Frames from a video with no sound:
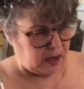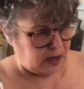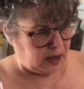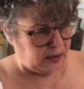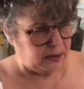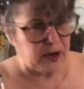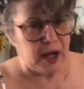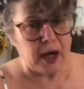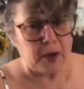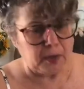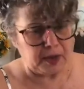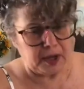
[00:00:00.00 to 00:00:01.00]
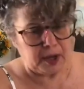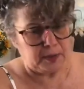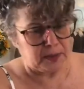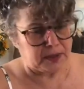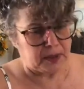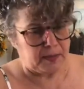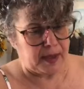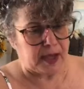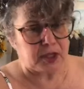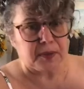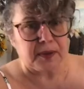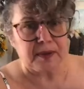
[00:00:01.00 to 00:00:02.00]
And they're not a 100%
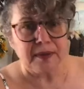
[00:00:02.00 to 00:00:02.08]
match, but